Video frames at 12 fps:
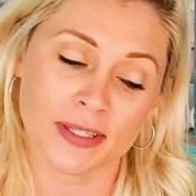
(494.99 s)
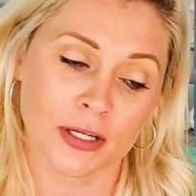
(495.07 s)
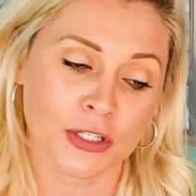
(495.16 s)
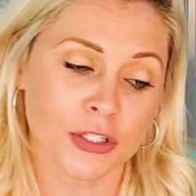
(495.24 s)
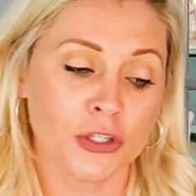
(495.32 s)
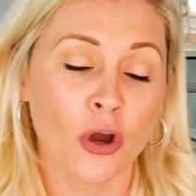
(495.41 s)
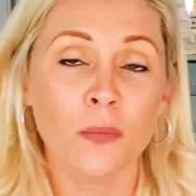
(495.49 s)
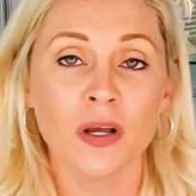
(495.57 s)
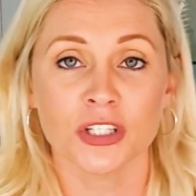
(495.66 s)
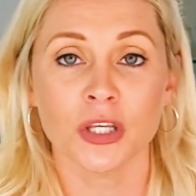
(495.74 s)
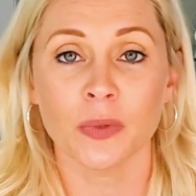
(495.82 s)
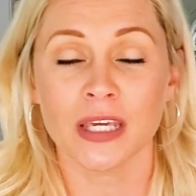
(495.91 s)
There's so
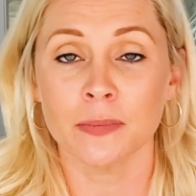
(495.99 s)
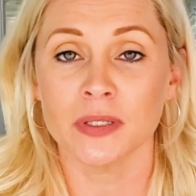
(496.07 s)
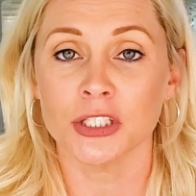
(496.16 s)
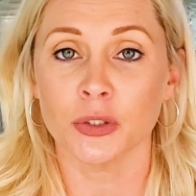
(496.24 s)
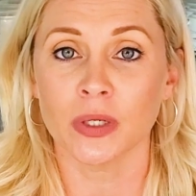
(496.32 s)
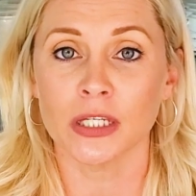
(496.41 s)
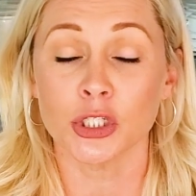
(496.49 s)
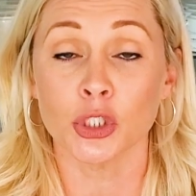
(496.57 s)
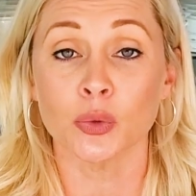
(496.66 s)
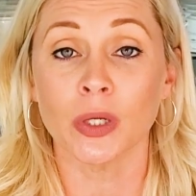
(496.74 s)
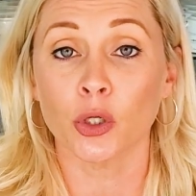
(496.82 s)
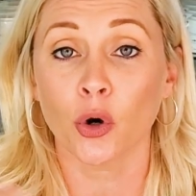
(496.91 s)
much that we can be doing
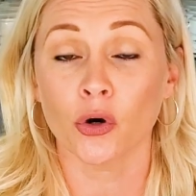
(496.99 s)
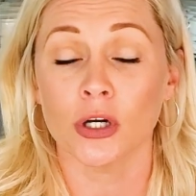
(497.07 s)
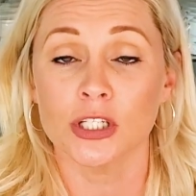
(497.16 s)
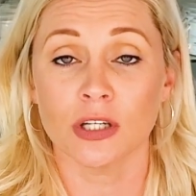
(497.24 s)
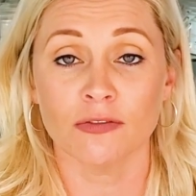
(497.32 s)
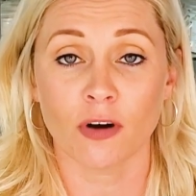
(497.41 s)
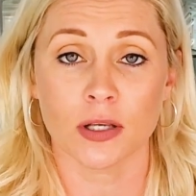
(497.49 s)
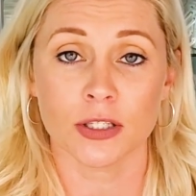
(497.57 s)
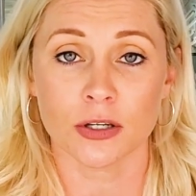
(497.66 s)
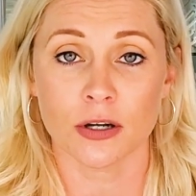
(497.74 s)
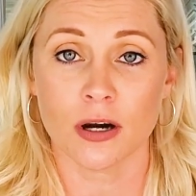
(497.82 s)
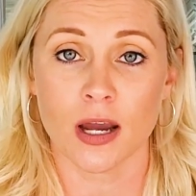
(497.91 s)
to encourage and
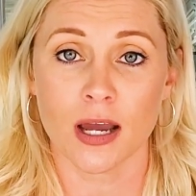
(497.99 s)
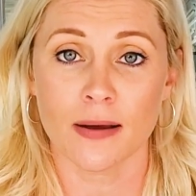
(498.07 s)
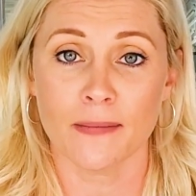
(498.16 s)
foster